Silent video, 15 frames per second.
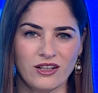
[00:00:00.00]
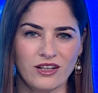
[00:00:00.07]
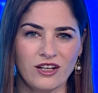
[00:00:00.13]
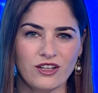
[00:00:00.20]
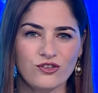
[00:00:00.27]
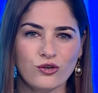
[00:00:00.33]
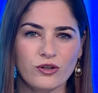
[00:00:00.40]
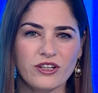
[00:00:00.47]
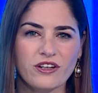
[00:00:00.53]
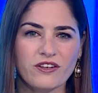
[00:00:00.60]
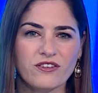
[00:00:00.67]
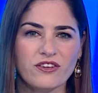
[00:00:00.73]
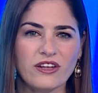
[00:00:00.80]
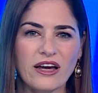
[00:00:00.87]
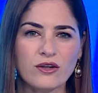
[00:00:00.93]
And joining
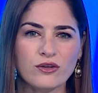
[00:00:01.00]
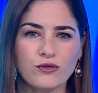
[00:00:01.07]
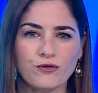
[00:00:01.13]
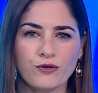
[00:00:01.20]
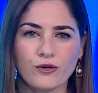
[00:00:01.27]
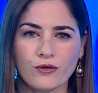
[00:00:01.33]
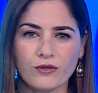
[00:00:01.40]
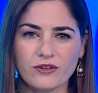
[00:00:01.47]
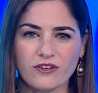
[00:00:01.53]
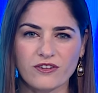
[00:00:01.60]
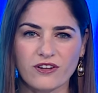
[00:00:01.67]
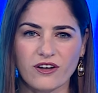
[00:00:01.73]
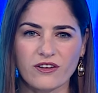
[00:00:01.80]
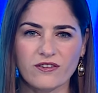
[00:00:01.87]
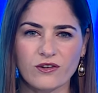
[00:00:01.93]
us now to further
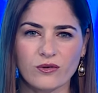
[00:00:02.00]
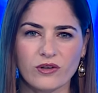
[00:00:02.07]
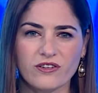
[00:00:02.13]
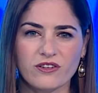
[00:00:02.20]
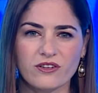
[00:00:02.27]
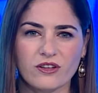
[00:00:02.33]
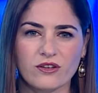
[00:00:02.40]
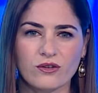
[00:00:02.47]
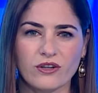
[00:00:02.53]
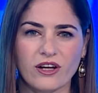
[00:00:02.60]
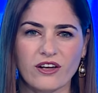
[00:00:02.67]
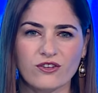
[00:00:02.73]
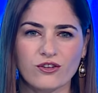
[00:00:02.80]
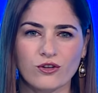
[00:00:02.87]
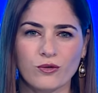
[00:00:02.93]
discuss the recent
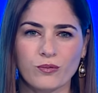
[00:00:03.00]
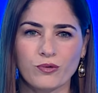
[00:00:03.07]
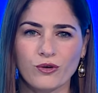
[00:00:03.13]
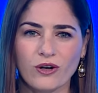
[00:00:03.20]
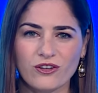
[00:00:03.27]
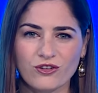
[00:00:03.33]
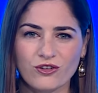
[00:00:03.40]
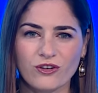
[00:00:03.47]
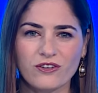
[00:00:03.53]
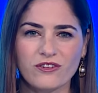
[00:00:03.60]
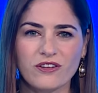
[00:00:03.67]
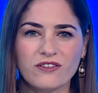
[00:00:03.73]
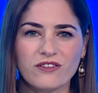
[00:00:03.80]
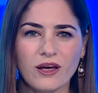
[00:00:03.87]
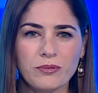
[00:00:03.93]
international pressures
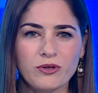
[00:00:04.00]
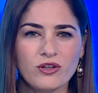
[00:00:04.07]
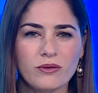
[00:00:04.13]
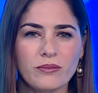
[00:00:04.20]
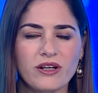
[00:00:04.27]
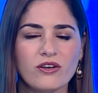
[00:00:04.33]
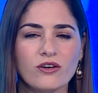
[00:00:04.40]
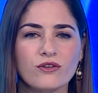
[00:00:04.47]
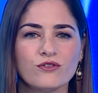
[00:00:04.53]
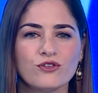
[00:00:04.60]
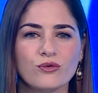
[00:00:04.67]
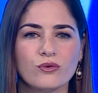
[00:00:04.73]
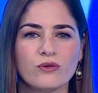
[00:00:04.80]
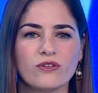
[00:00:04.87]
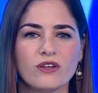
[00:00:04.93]
is Deputy Mayor of
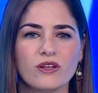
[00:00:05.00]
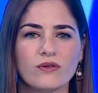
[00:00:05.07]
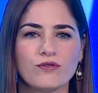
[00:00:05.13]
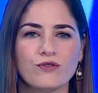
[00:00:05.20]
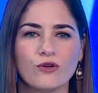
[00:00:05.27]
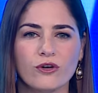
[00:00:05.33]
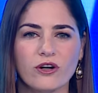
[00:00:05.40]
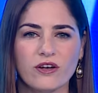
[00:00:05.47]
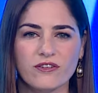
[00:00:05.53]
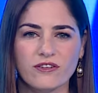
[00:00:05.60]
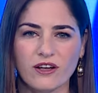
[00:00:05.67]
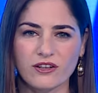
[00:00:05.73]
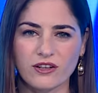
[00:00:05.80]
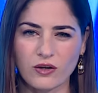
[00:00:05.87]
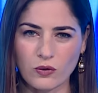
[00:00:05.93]
Jerusalem, Fleur
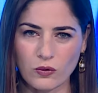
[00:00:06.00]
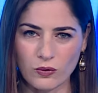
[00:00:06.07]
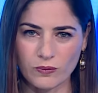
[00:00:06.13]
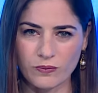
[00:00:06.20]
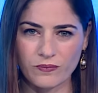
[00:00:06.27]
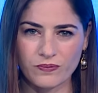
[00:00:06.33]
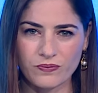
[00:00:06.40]
Hassan Nahoum.